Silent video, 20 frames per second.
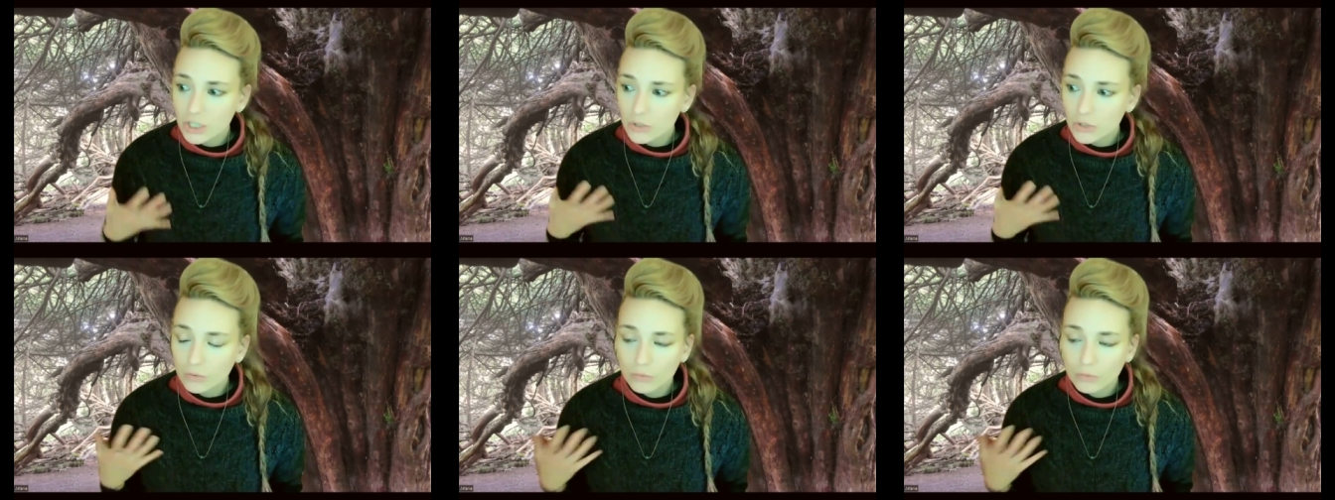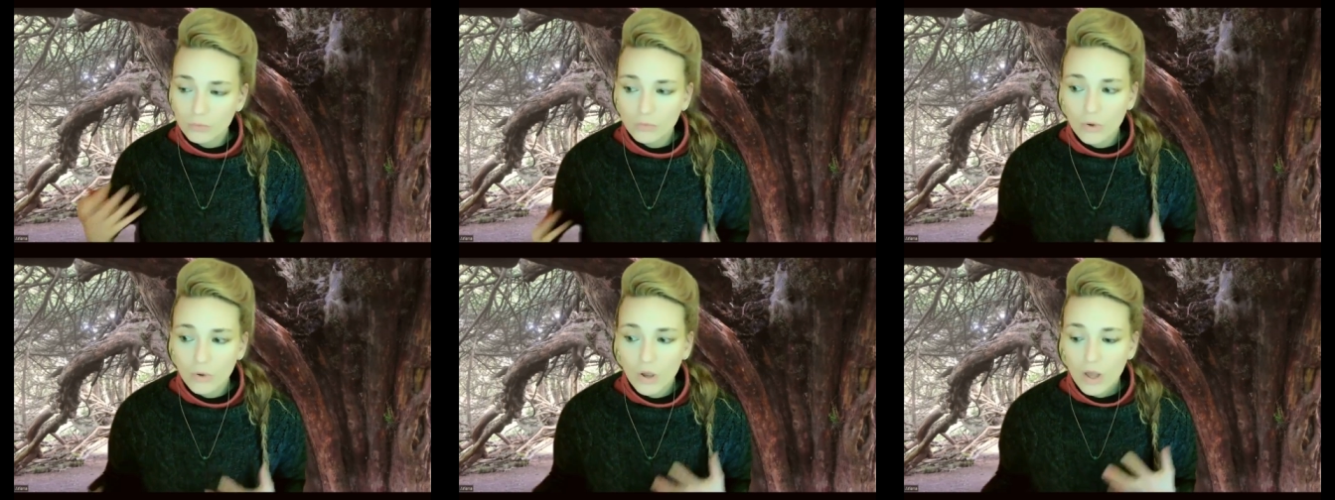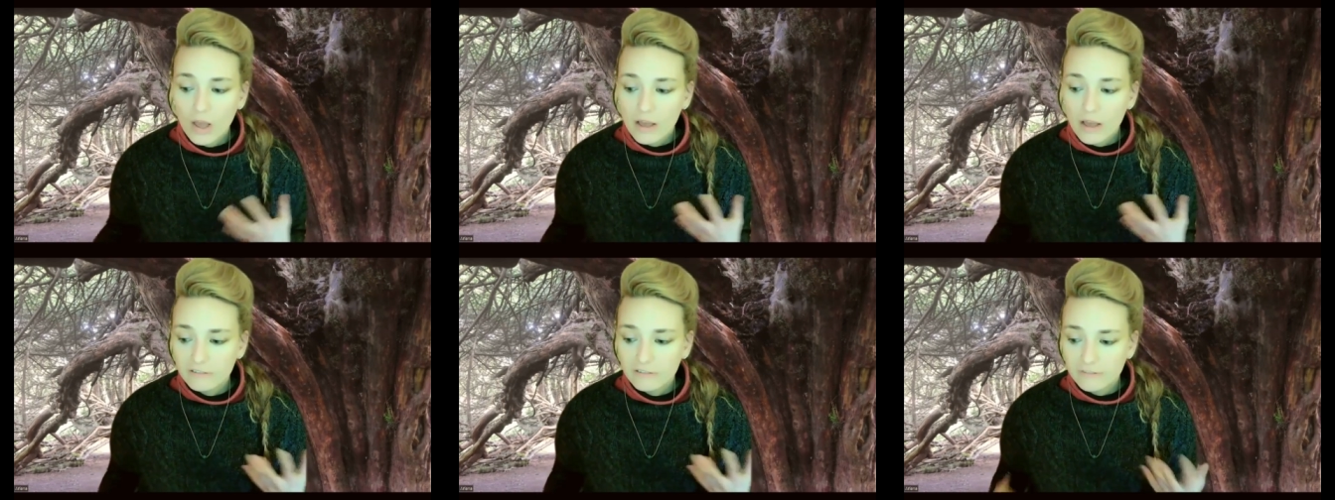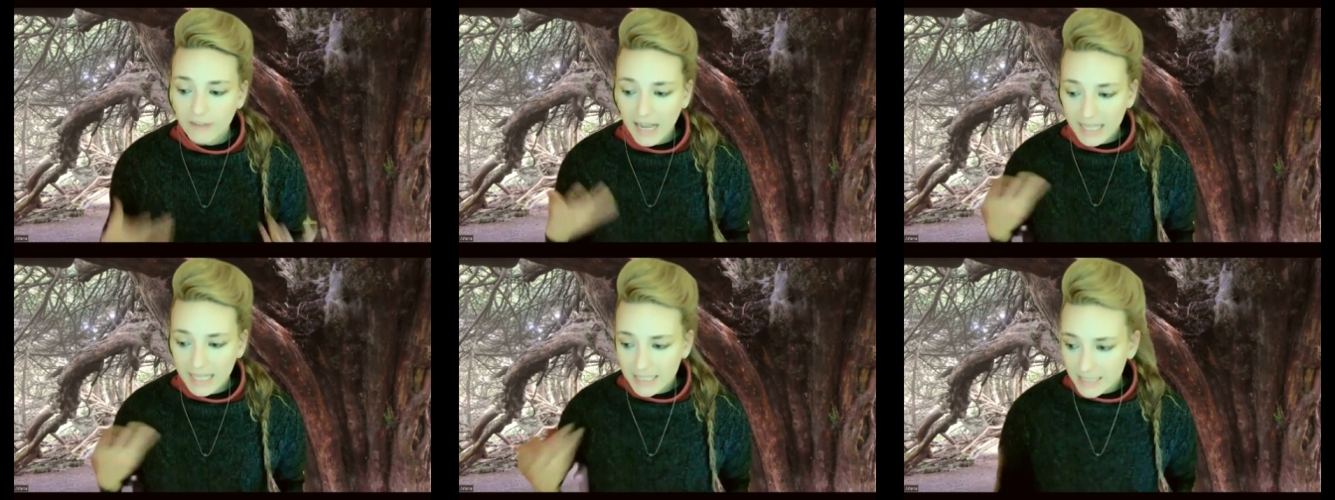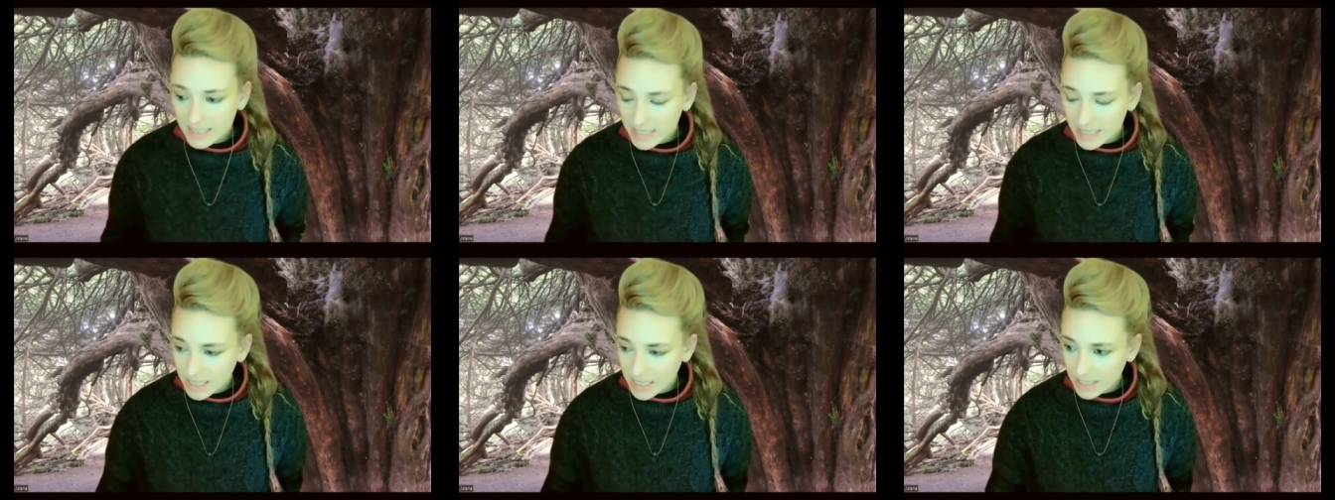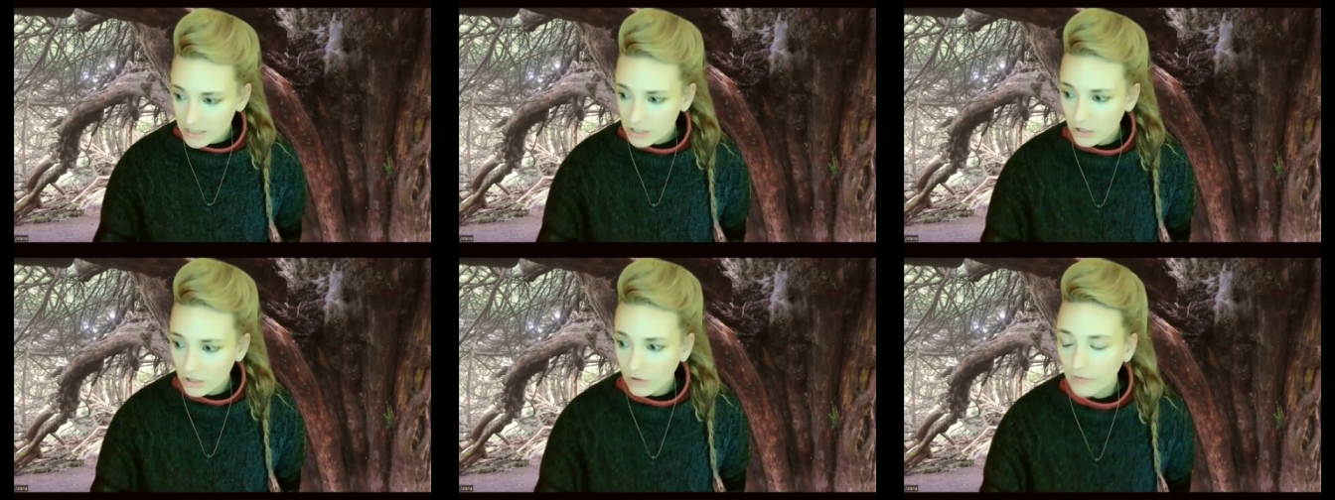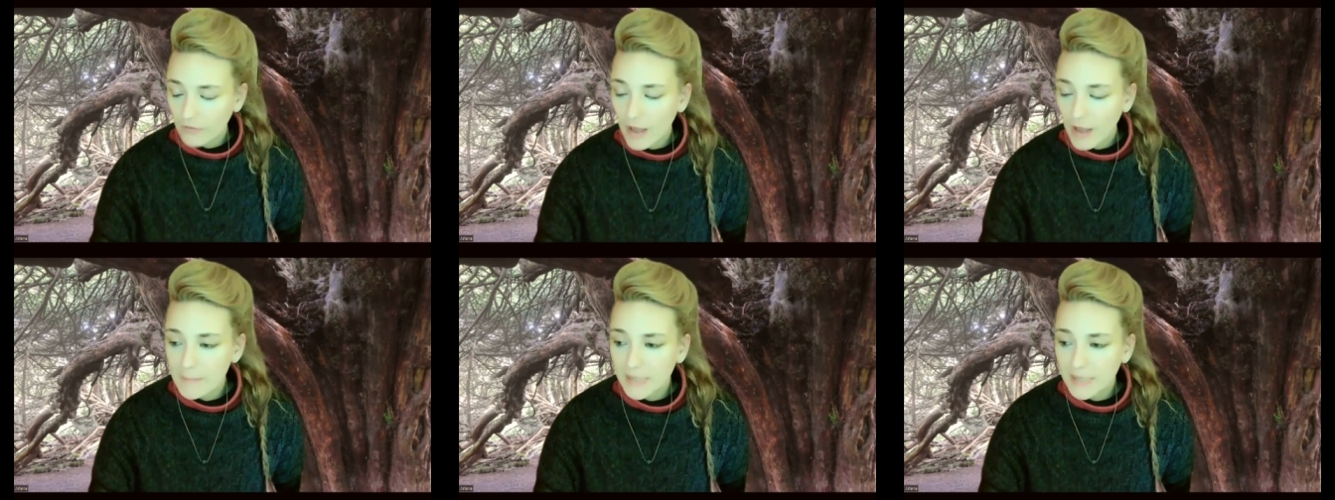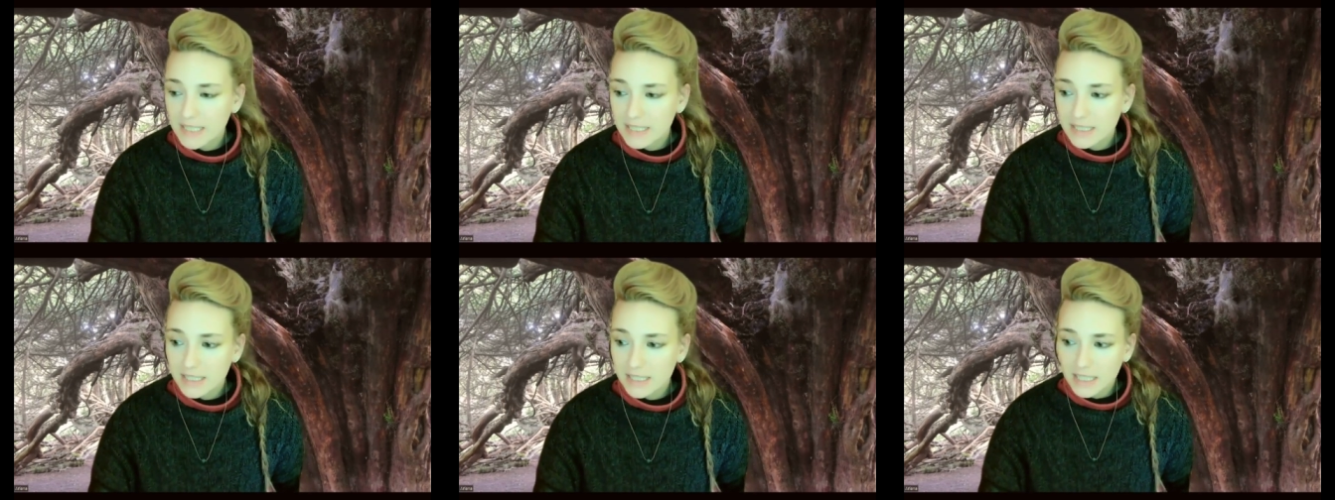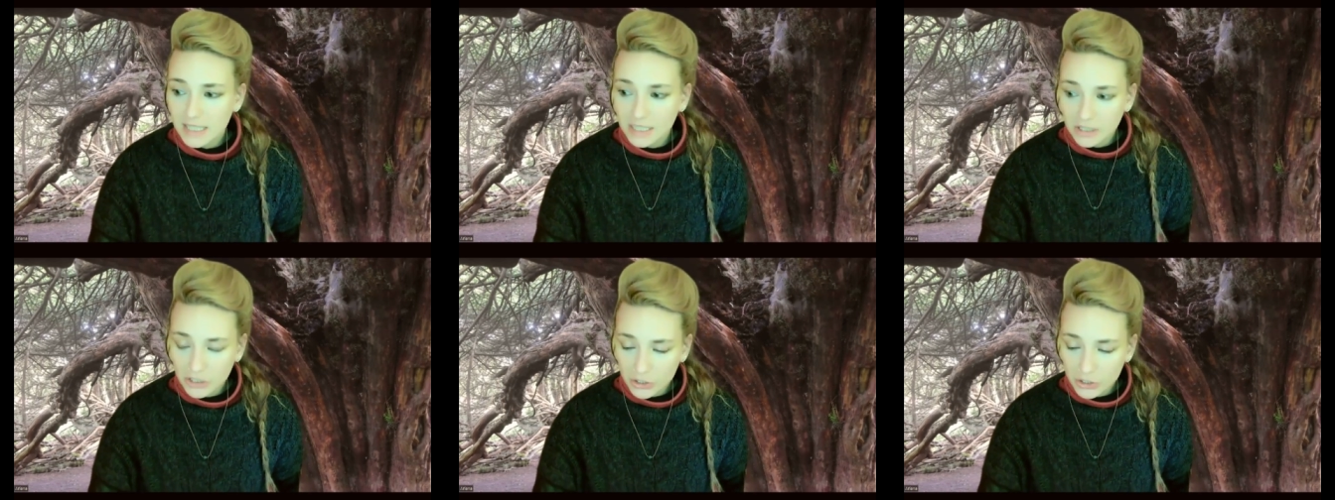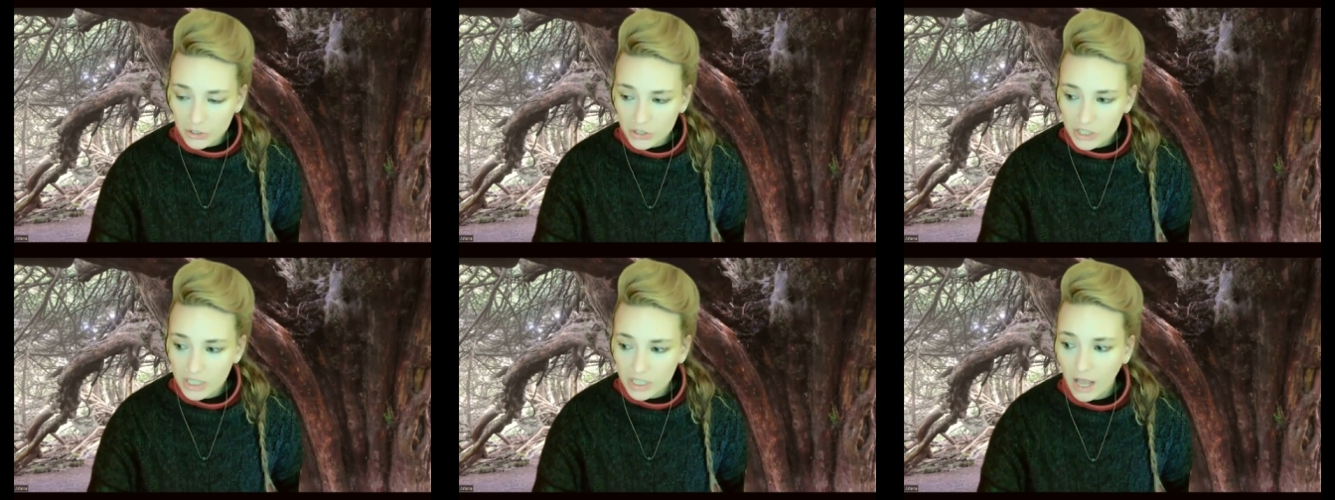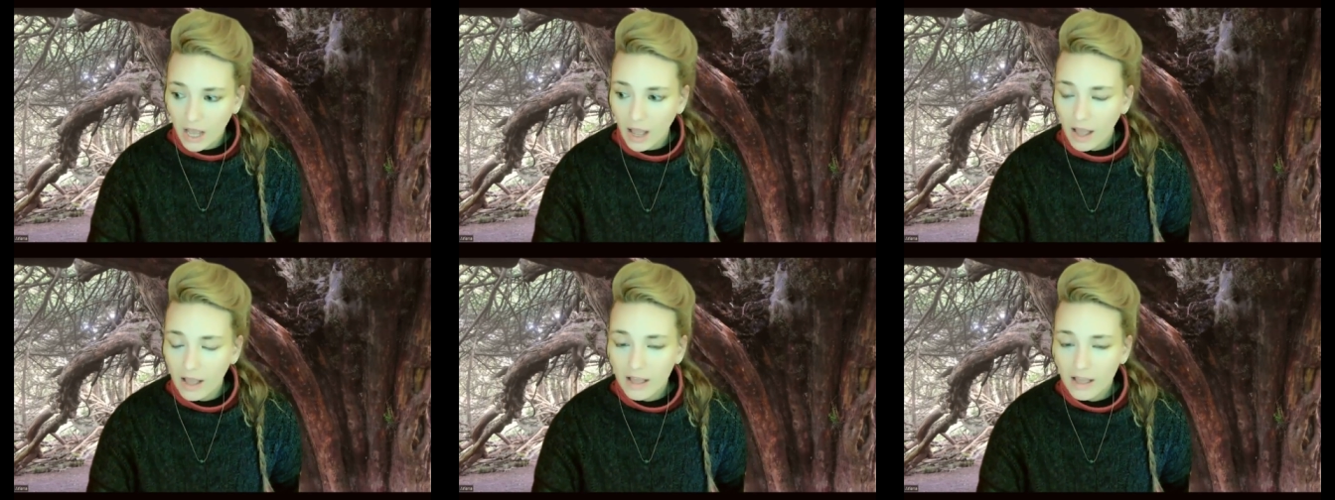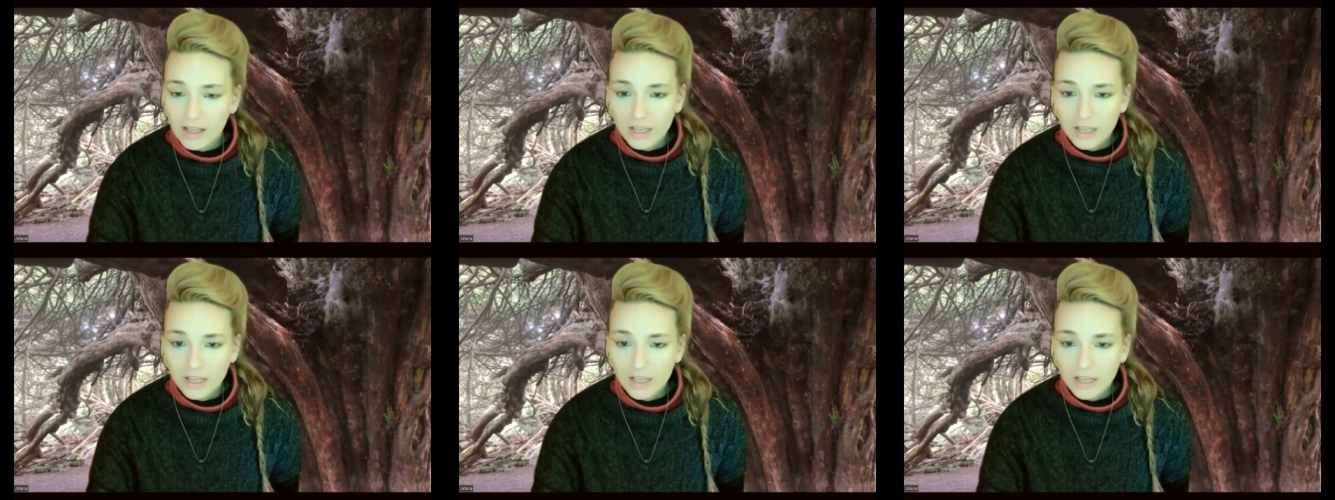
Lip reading: to fight these states of apathy, inertia,